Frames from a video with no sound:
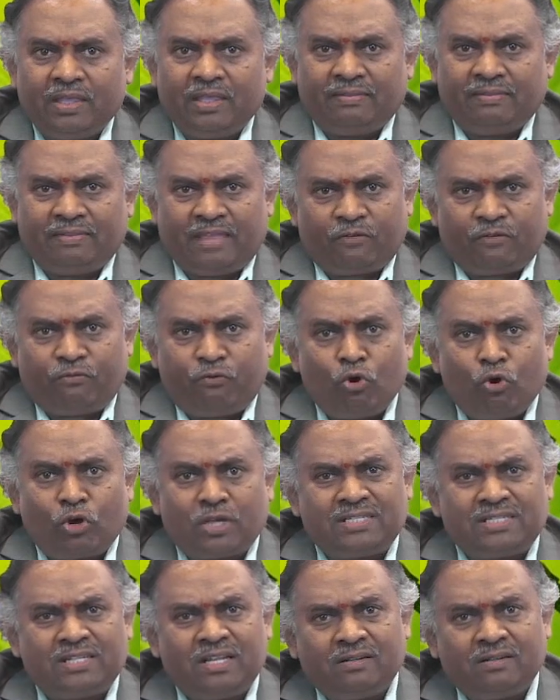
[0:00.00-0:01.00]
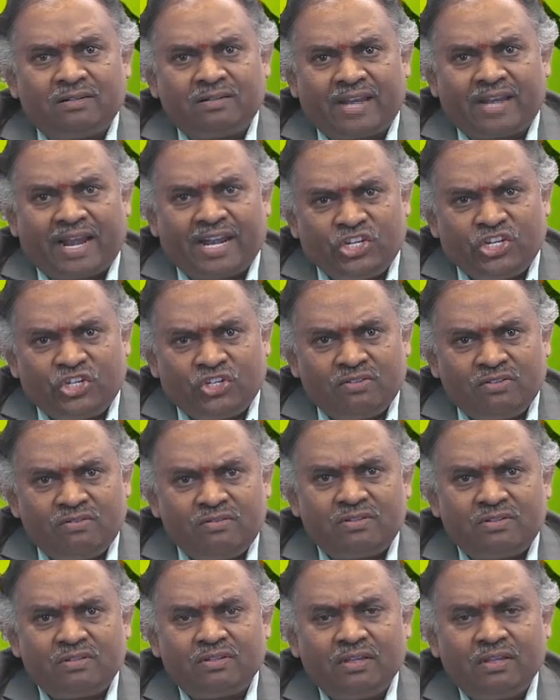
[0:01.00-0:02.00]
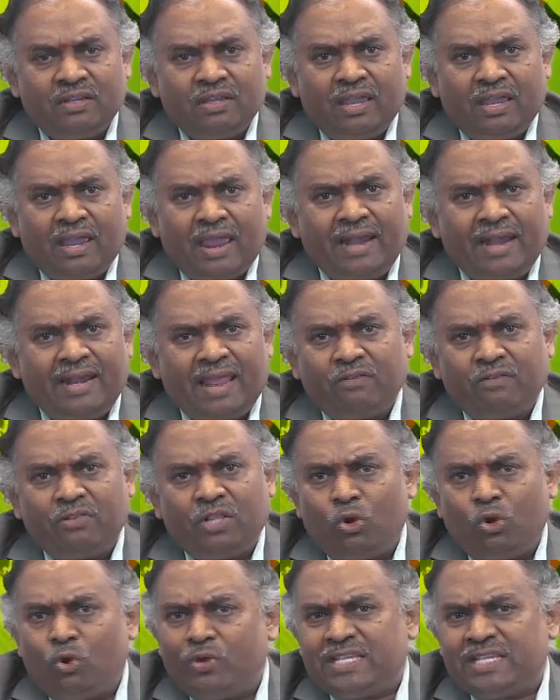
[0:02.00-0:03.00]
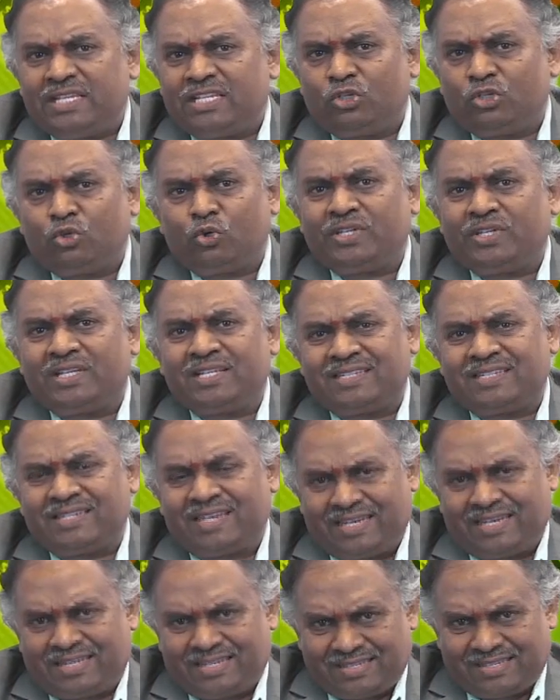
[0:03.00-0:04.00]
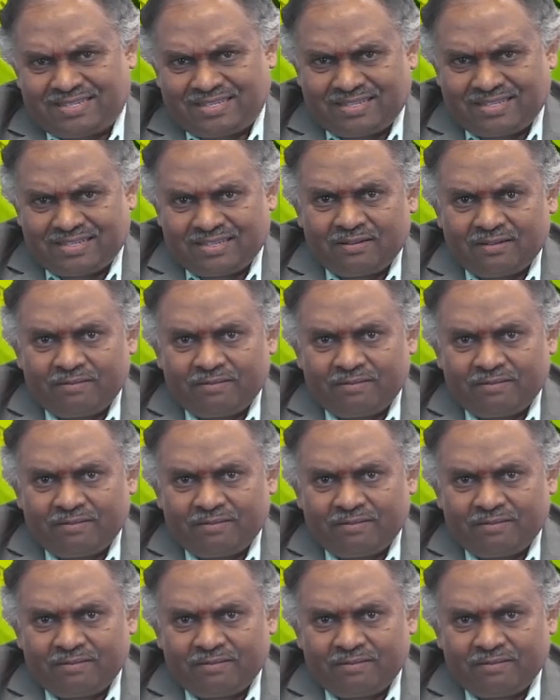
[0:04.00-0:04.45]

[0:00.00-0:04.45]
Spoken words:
They are focused on traditions and have the lowest social status.